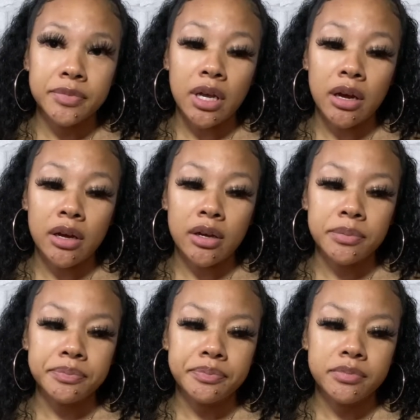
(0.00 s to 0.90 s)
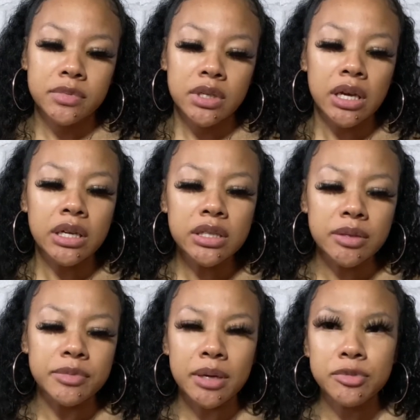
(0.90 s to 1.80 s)
I guess
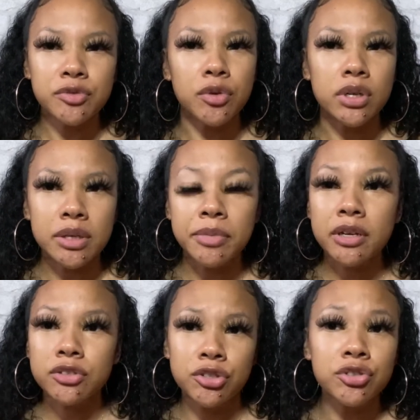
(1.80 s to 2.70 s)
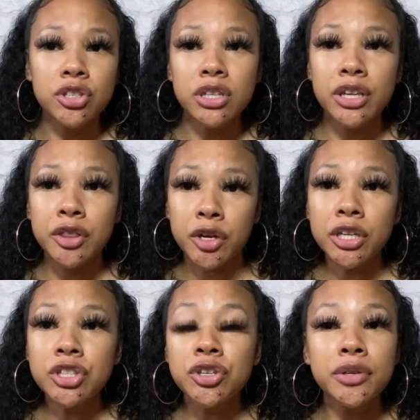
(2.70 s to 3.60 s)
sometimes 40, but usually
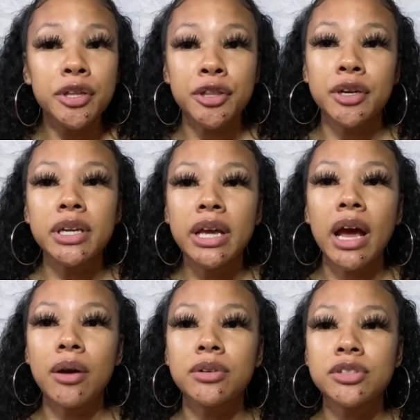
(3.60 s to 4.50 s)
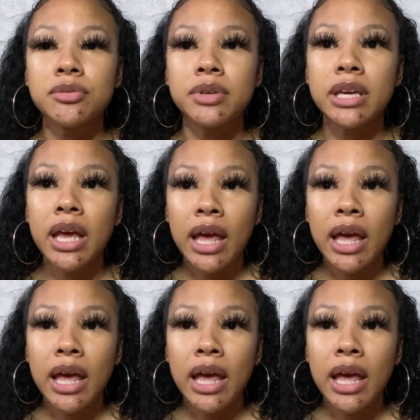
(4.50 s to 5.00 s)
32 to 38 hours a week.